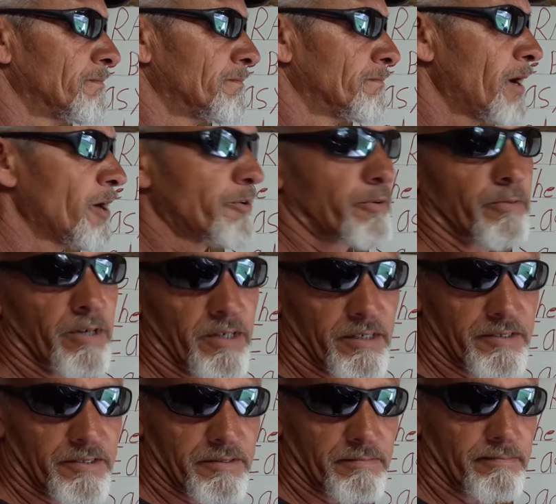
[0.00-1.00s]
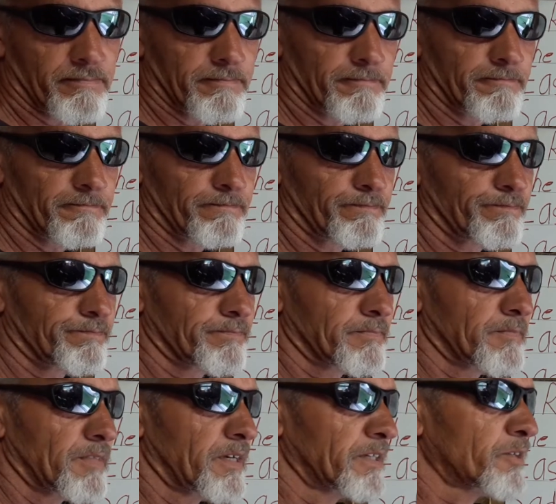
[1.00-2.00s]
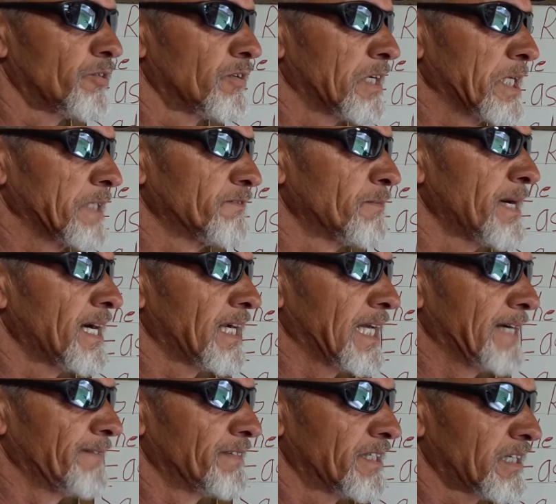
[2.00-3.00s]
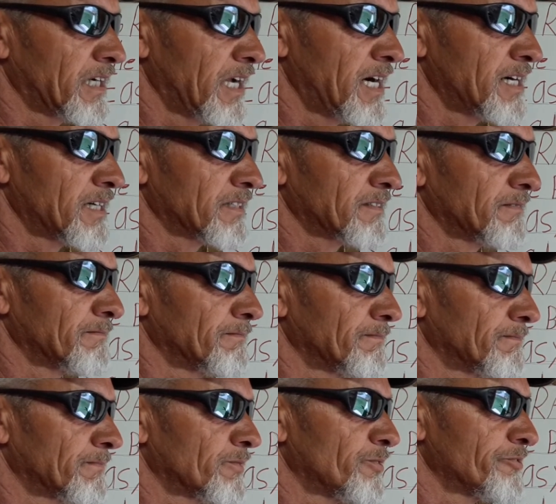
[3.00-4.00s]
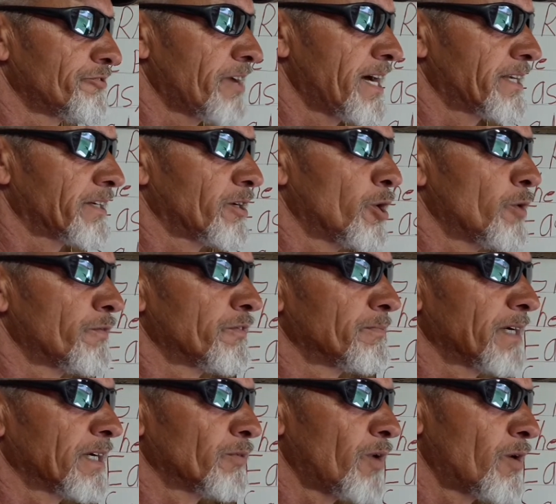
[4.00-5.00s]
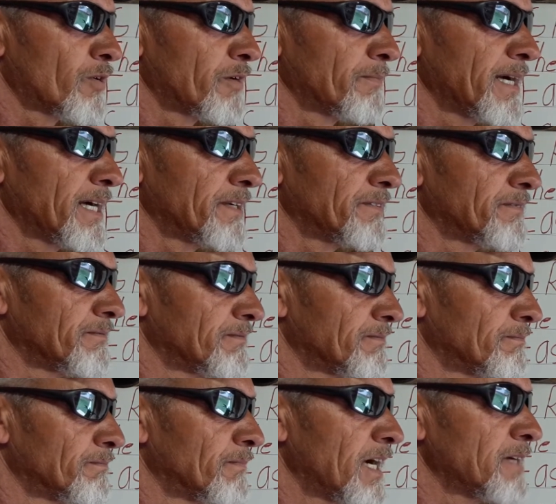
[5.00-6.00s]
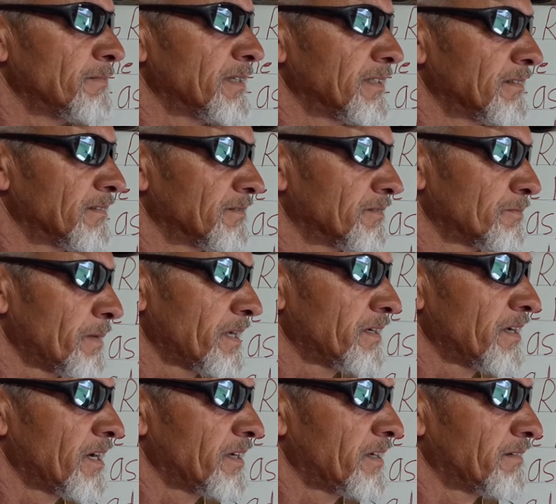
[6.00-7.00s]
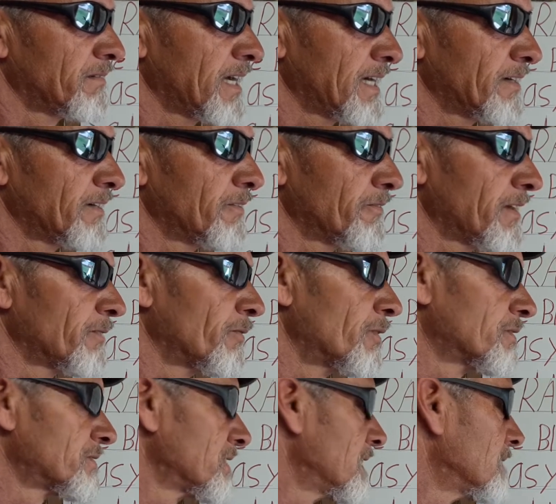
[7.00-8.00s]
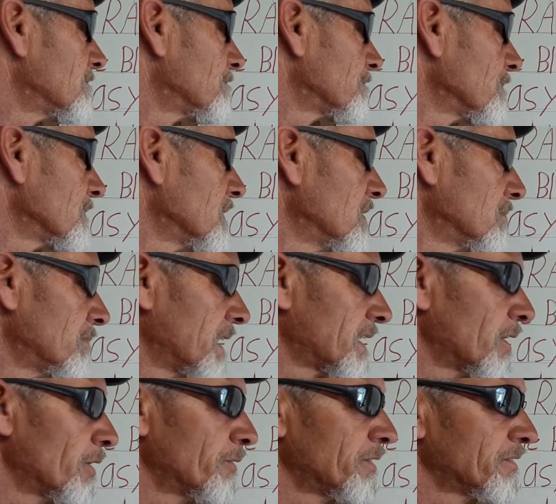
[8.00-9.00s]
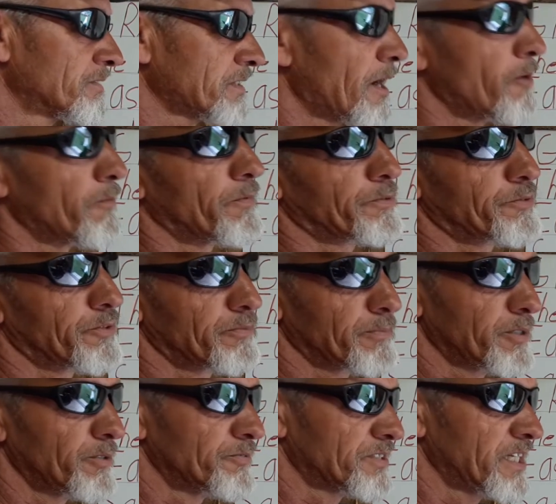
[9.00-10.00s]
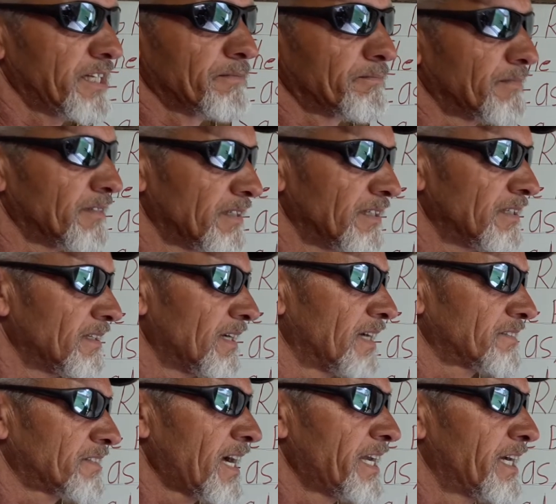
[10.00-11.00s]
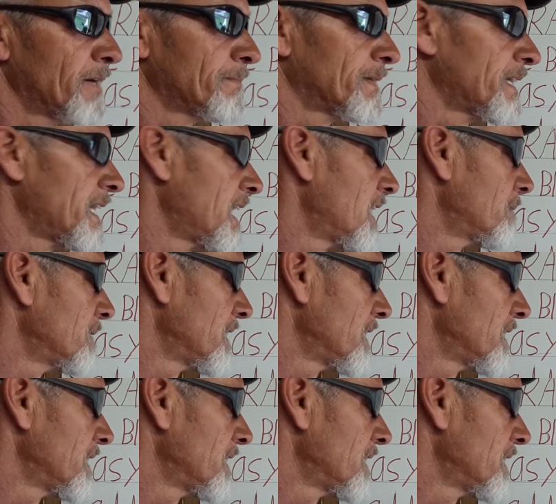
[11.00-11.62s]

Motor Works. They're going to leave about 11 o'clock. We're going to try to go over to Big Walker Mountain, maybe, depending on how everything works out may go to Saltville to the museum. It's kind of up in the air.